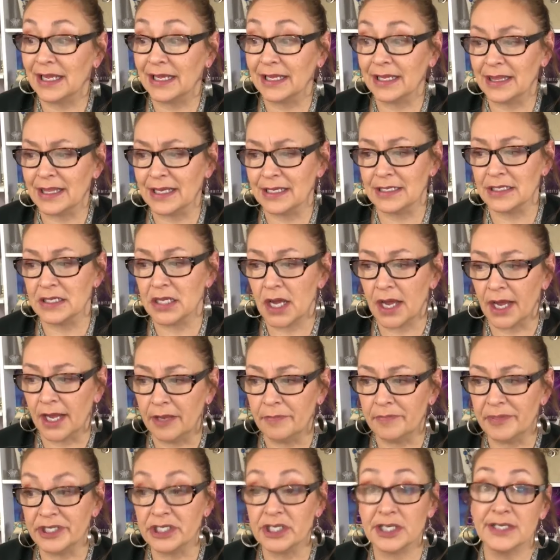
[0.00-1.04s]
like the
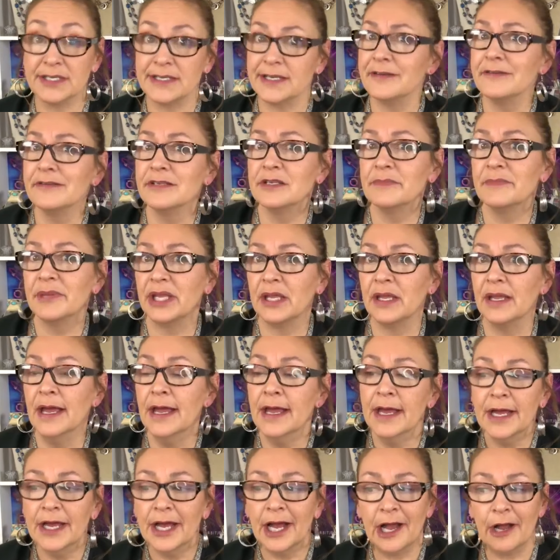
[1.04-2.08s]
type. It just tells me
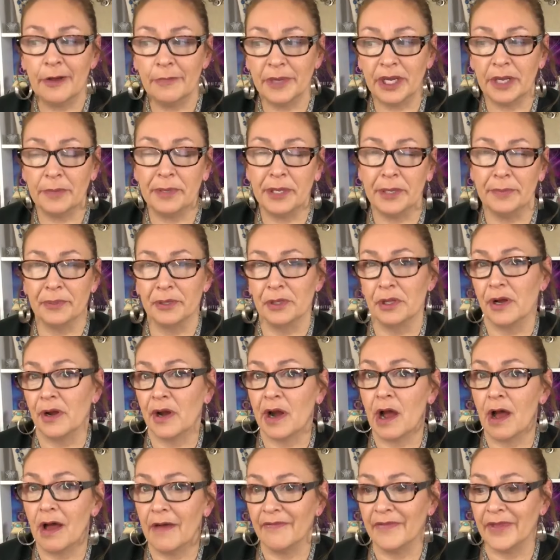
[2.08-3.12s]
how many people
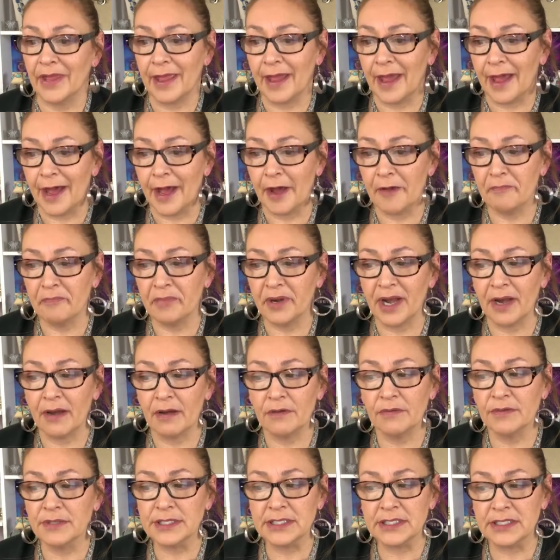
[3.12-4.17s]
are on the app, but I
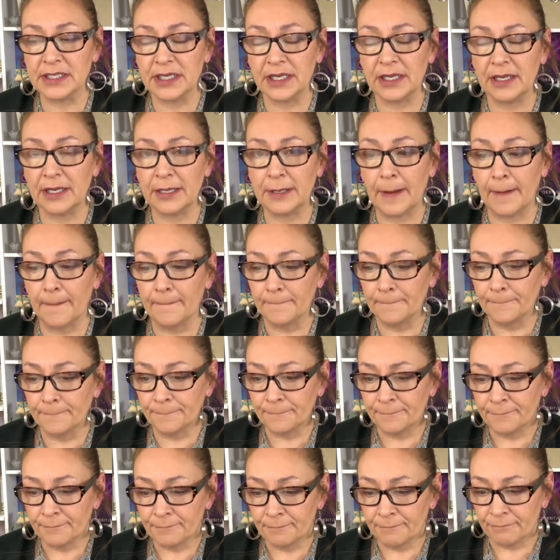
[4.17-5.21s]
don't see.
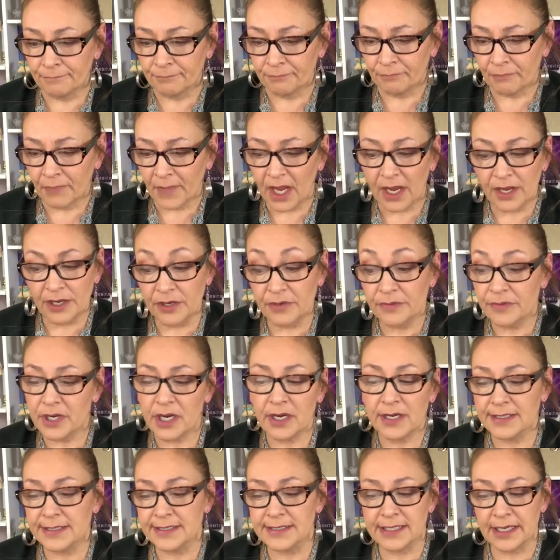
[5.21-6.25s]
Are you
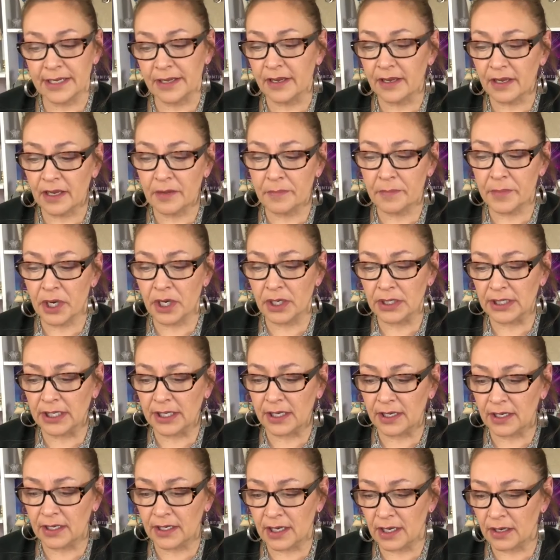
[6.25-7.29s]
not seeing it,
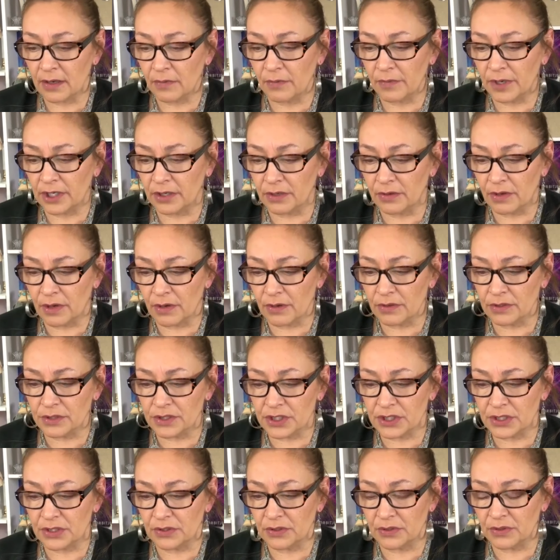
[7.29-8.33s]
Marlene? When you go
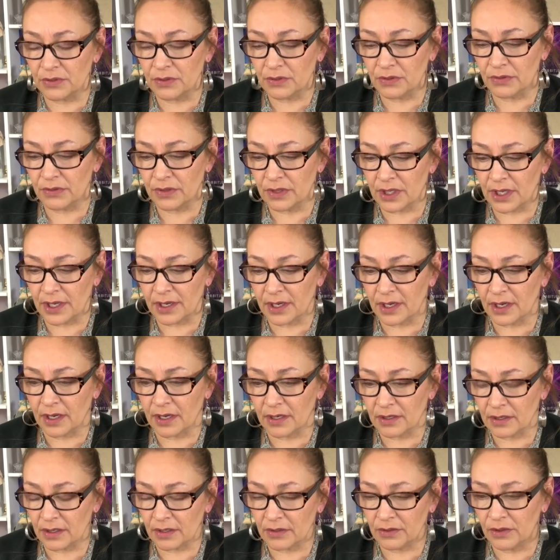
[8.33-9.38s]
to
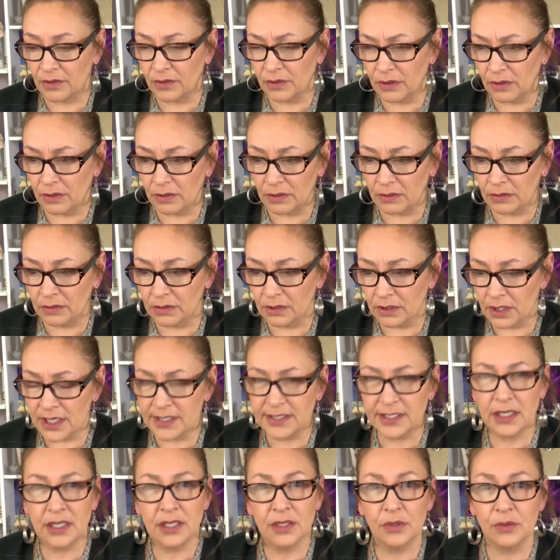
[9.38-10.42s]
the Google,
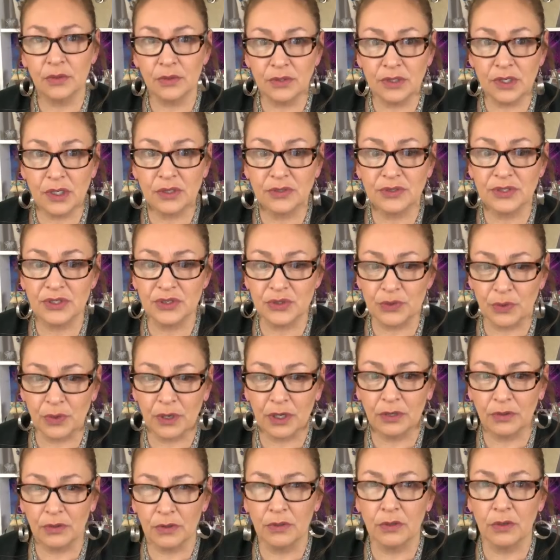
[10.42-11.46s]
is the Google store
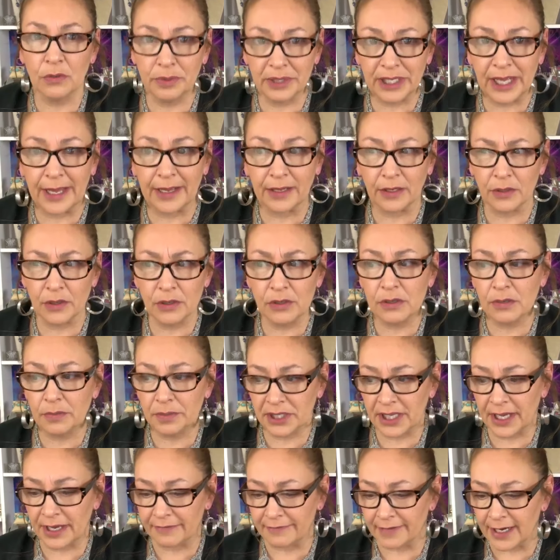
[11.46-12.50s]
Google Play? Google
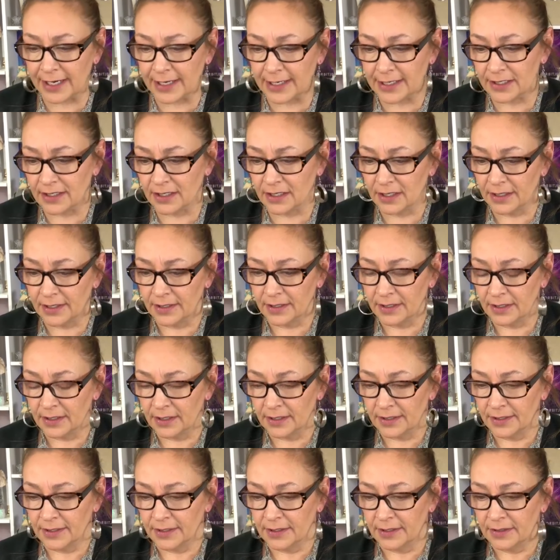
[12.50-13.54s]
Play, right?
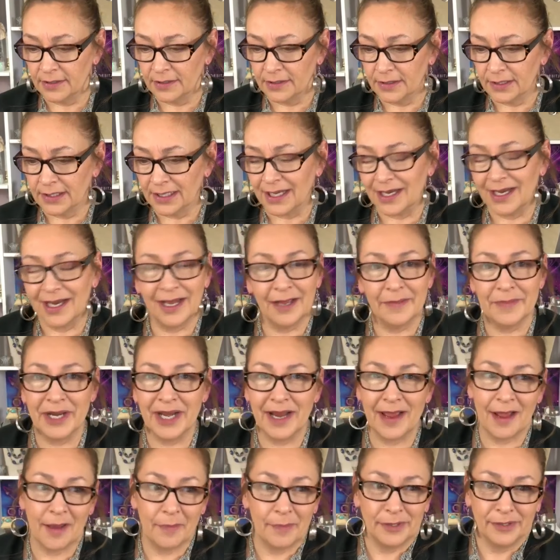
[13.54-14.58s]
I'm an
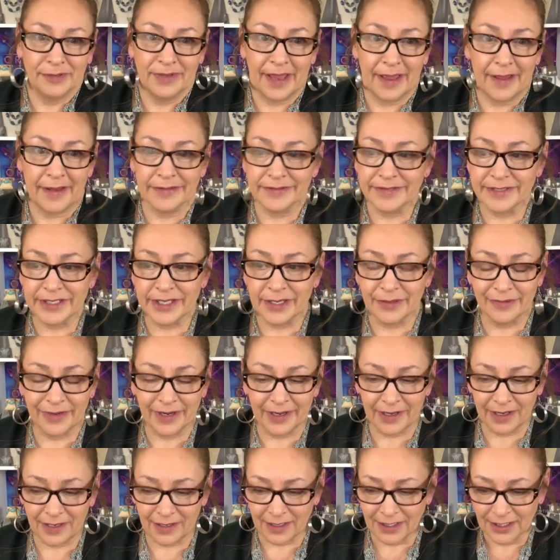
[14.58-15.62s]
Apple gal, so uh,